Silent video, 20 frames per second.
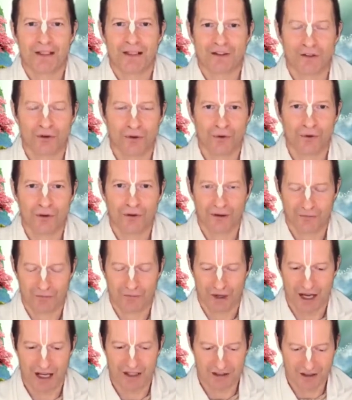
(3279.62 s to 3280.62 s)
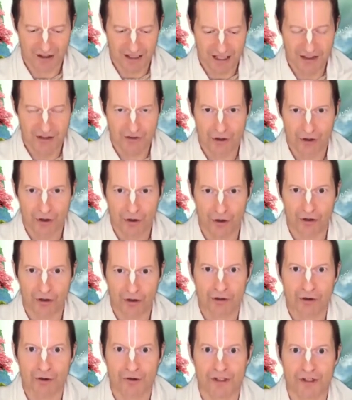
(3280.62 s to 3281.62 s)
So as Indra
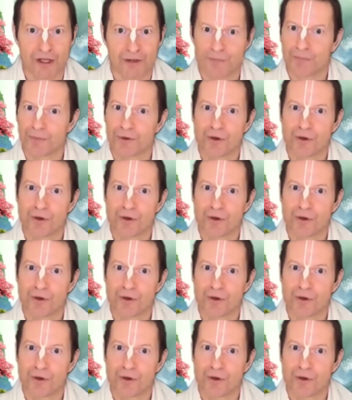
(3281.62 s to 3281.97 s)
got closer,